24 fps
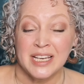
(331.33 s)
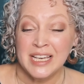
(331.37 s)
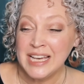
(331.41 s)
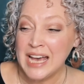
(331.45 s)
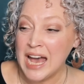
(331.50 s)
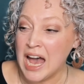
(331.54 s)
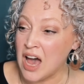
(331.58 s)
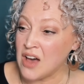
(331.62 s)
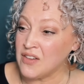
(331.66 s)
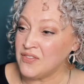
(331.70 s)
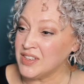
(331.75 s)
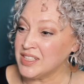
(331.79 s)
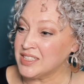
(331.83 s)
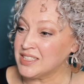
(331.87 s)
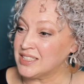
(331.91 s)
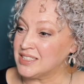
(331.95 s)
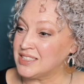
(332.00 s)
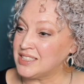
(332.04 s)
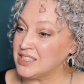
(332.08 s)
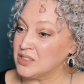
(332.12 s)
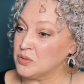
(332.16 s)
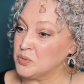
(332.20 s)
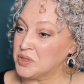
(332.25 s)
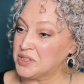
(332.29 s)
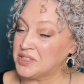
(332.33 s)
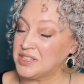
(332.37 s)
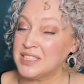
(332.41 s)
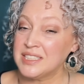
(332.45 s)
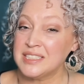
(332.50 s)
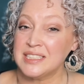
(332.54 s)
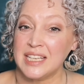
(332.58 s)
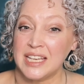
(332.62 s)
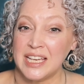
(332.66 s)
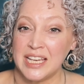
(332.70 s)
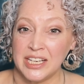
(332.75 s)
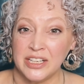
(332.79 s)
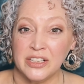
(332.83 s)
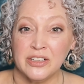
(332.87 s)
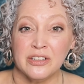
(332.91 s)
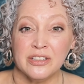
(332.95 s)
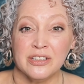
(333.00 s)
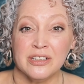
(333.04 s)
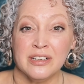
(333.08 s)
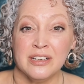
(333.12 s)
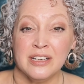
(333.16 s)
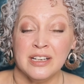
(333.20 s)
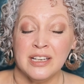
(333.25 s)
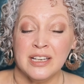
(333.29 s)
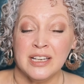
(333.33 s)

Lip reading: having to deal with this inner